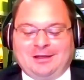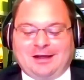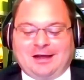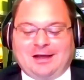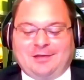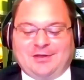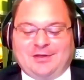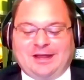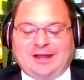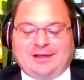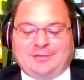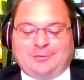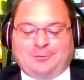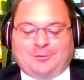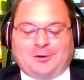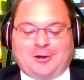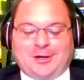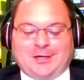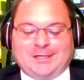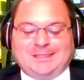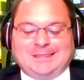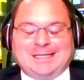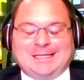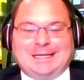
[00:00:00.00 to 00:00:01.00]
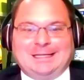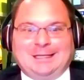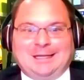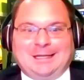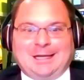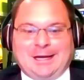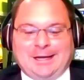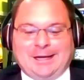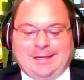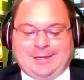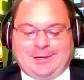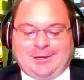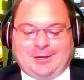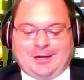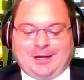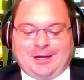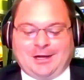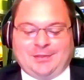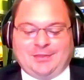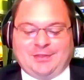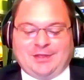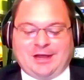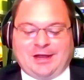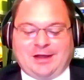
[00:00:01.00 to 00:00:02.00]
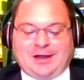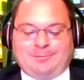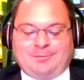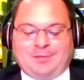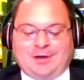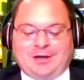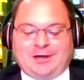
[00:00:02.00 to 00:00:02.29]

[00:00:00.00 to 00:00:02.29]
Uh, they had the wrong deadline on them.